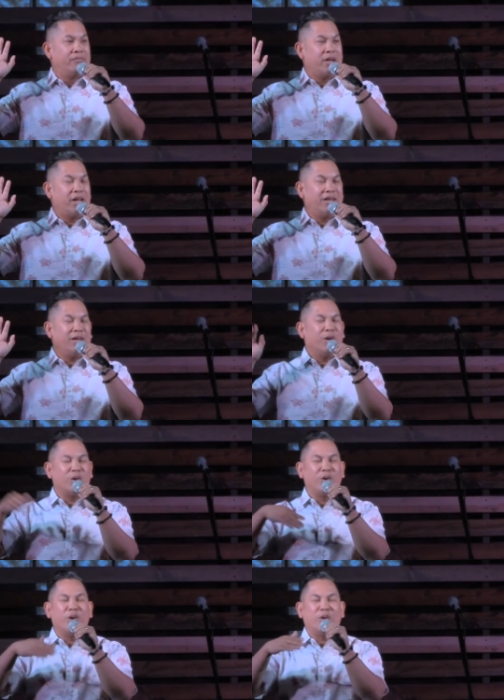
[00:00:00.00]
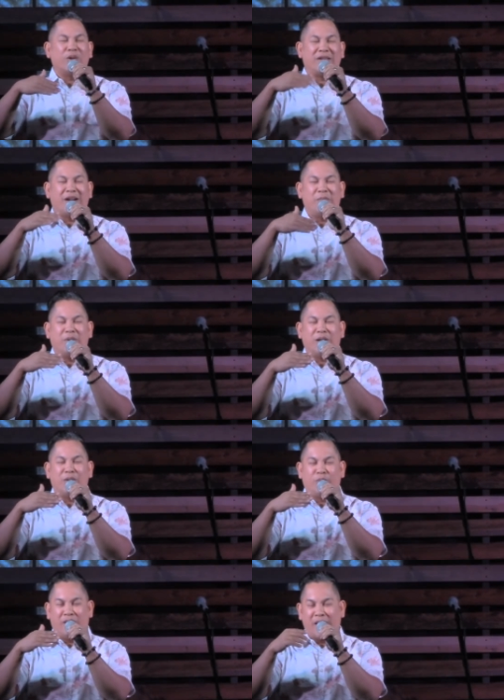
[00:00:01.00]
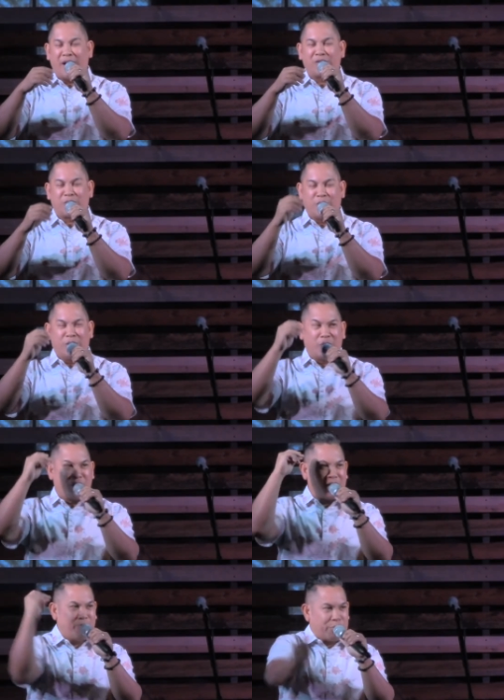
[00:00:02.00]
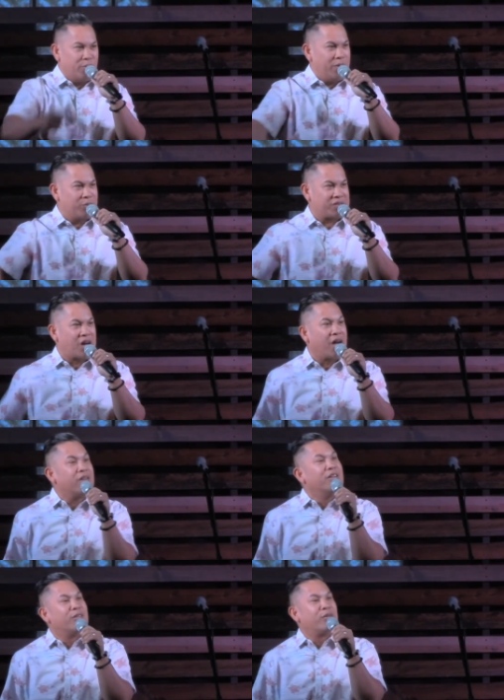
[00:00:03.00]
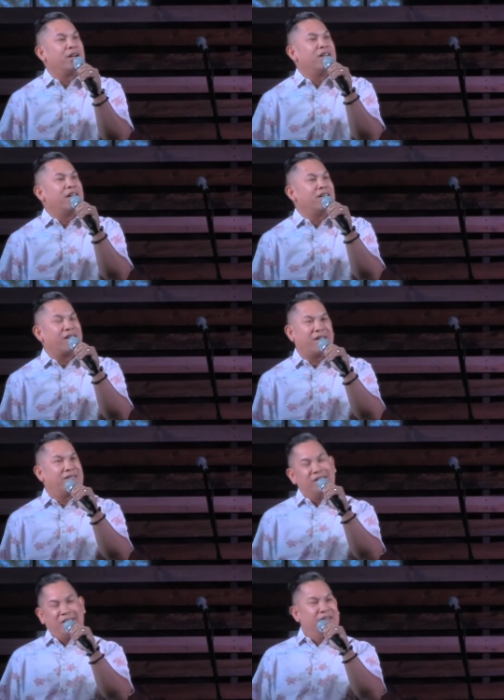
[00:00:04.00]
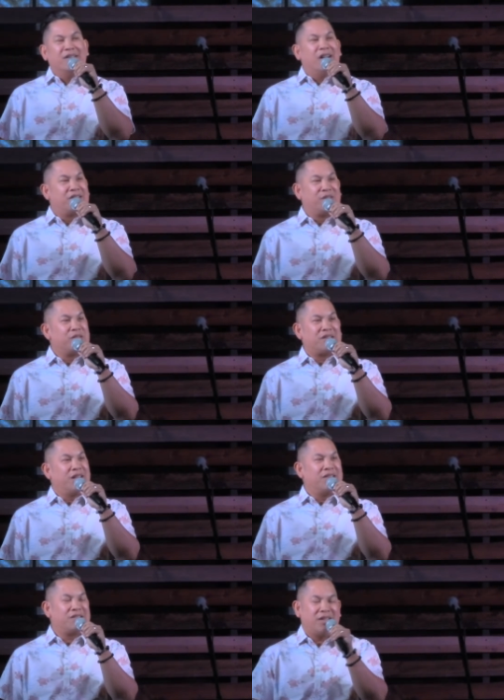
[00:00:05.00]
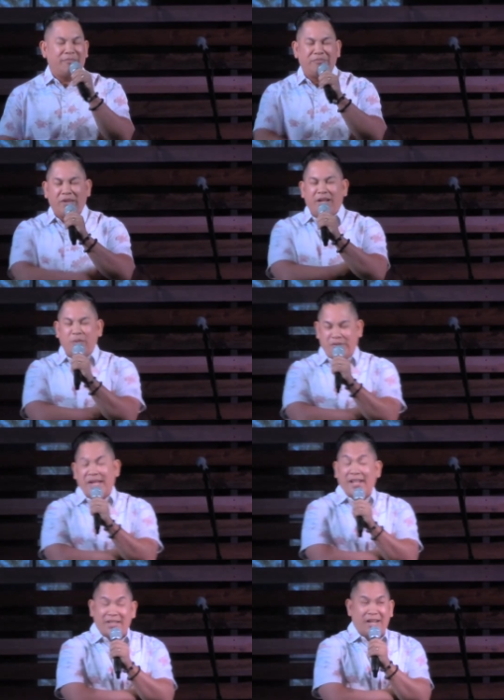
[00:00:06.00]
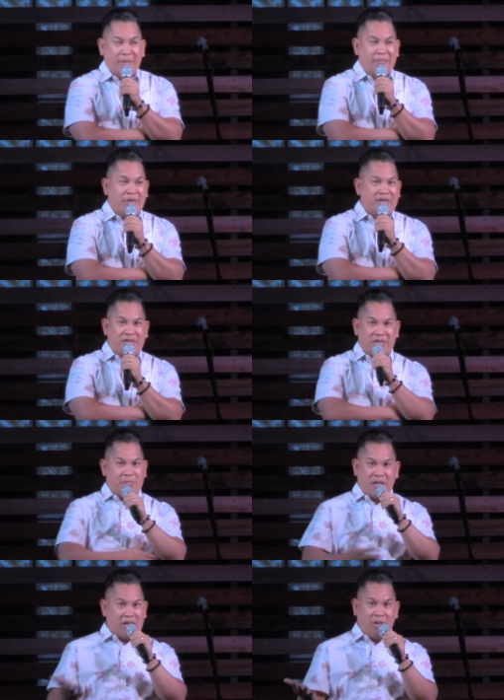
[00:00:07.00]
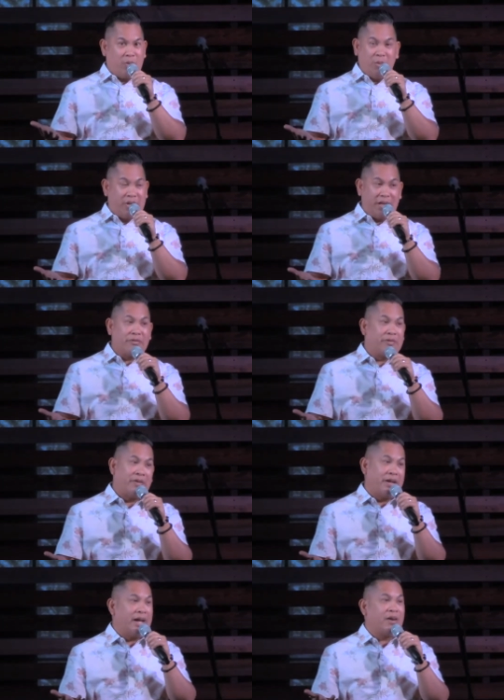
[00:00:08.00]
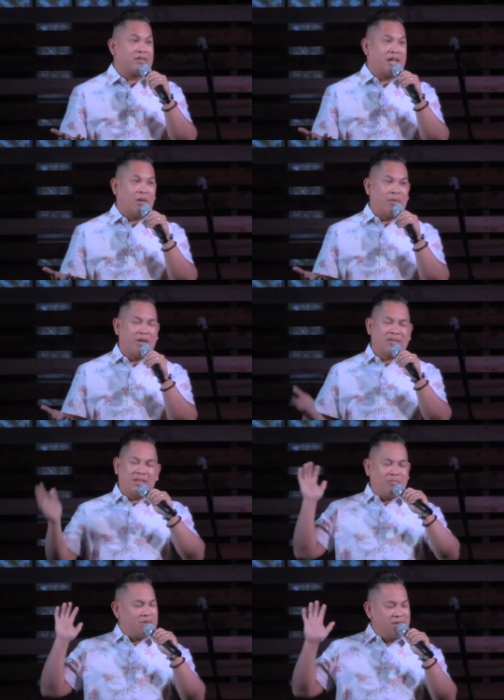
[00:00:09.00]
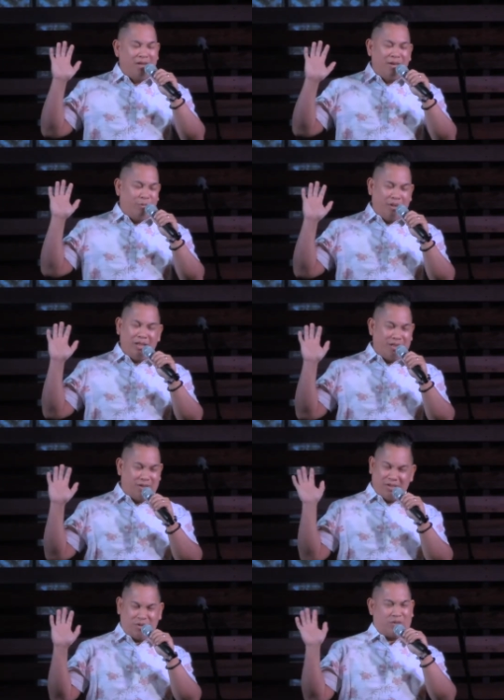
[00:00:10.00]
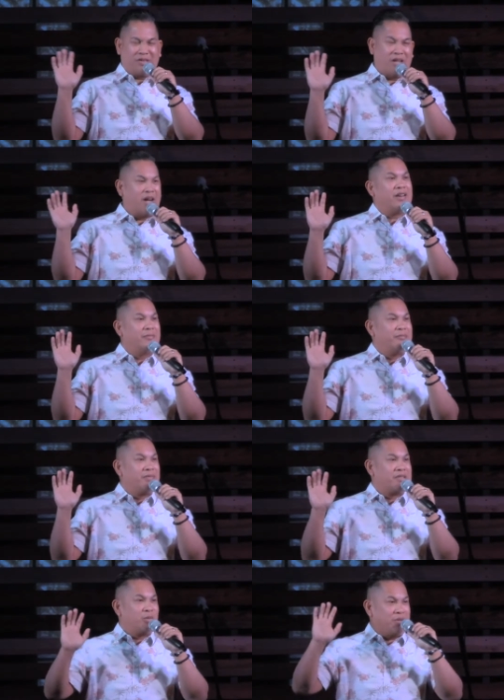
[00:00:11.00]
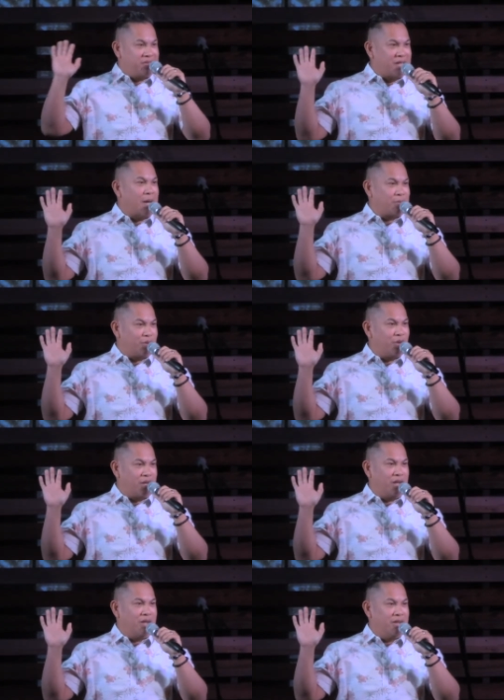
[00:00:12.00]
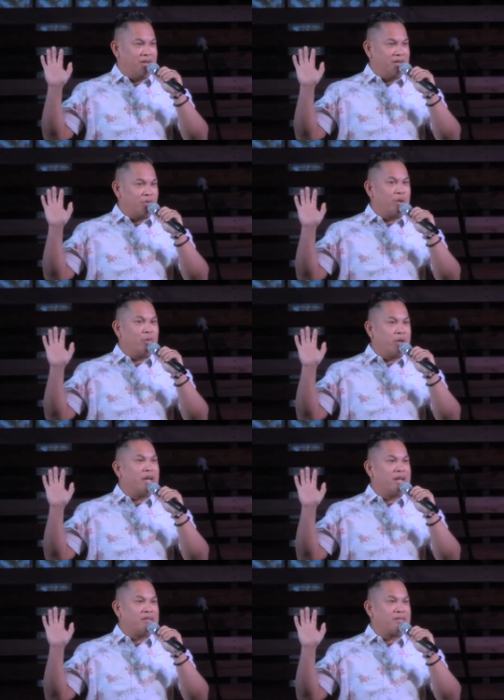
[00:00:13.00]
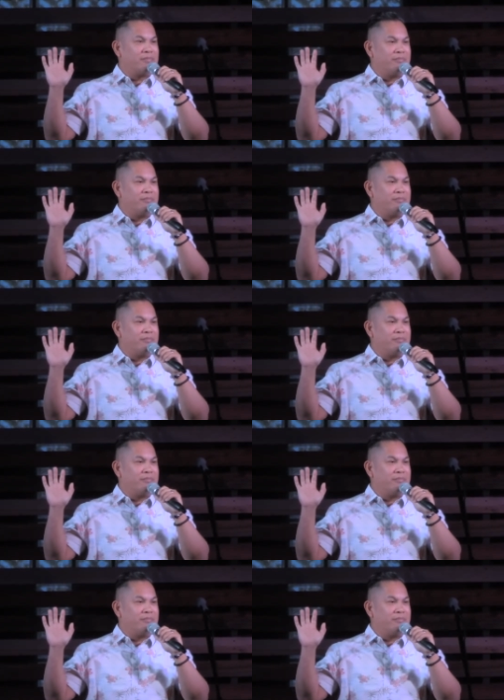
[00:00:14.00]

And you know, you know the time period when a house would go on the market and boom, it was gone, right? And that like, as soon as they list it, it was that time. And she's like, but honey, we will never find a house that way. I was like, well, we need to just trust God. So we stopped looking. 21 days.